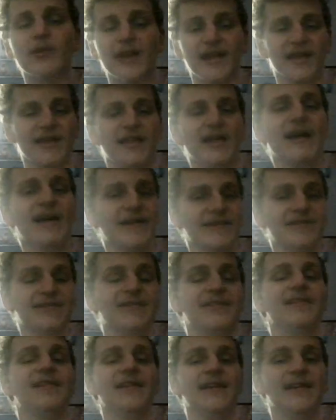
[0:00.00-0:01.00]

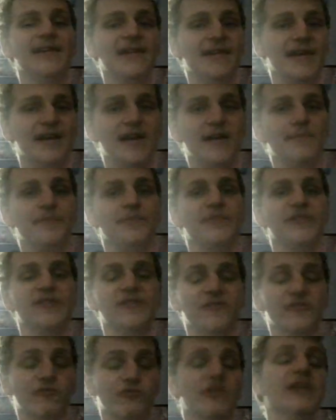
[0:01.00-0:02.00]
last did
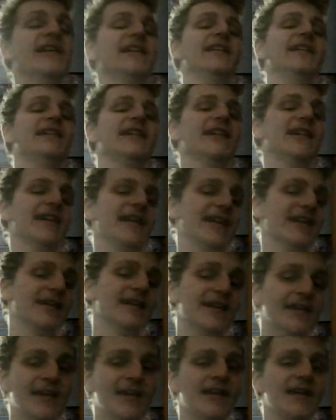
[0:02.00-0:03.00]
this ranking,
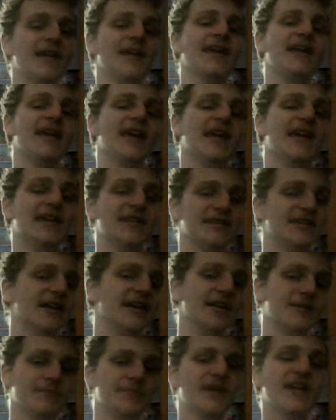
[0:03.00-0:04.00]

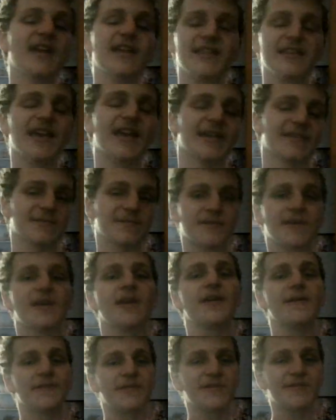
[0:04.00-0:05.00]
and yes,
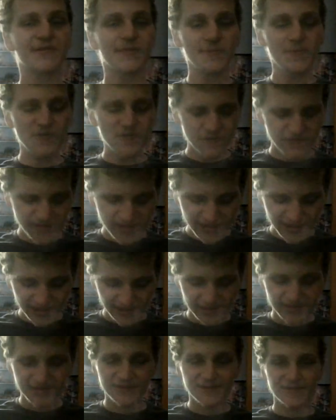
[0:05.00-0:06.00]
this movie
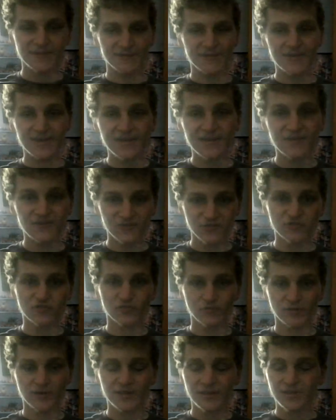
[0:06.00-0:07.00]
is
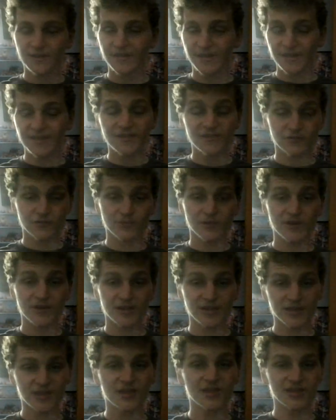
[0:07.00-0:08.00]

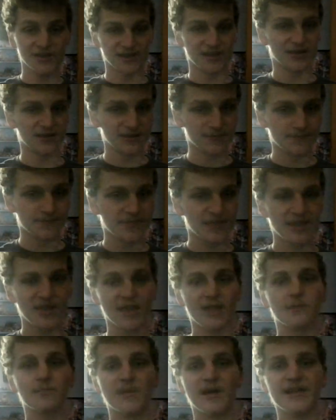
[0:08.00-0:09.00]
really good
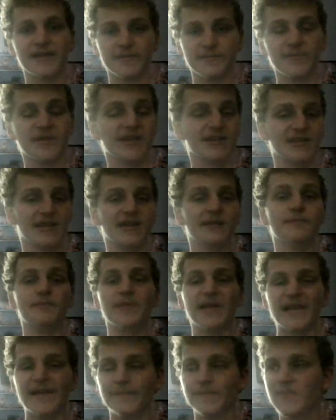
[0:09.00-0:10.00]
in my opinion,
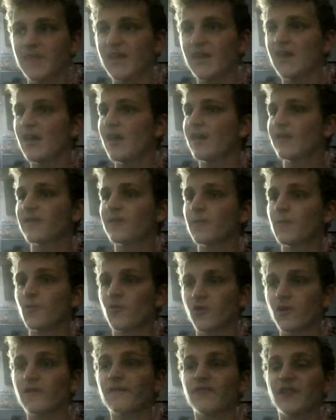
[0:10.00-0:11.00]
but it's
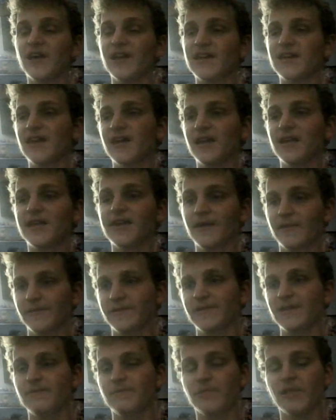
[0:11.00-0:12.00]
more of like a
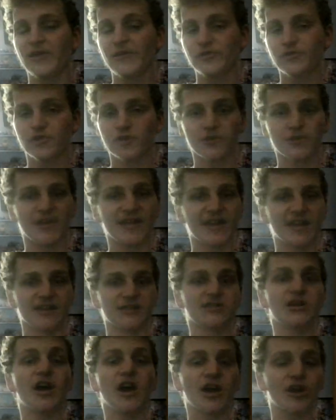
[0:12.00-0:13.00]
guilty pleasure, like a
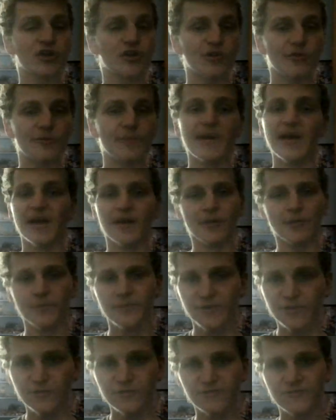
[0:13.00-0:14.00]
Taco Bell
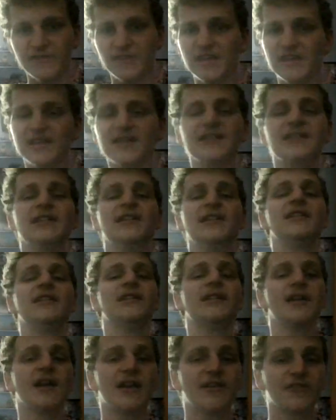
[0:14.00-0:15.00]
movie,
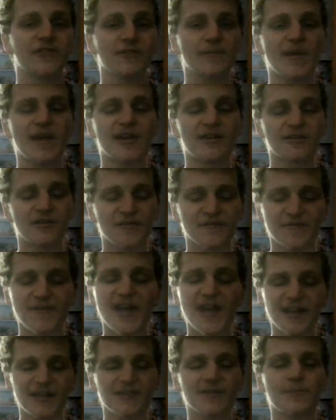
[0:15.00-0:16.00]
as a matter of
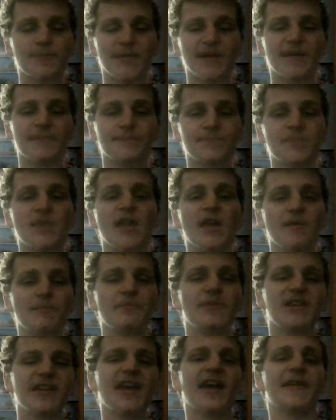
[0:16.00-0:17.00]
fact. But
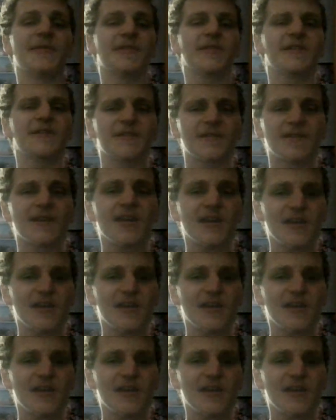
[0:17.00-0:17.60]
yeah, this